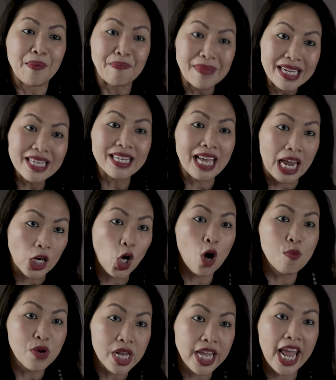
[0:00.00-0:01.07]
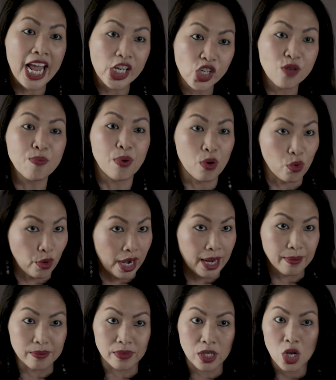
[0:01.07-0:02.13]
media and communication
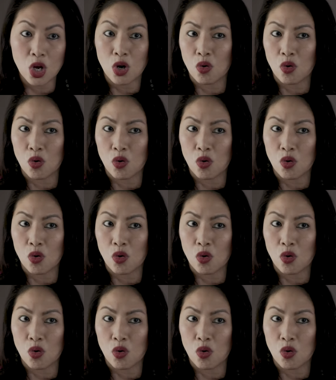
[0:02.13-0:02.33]
programs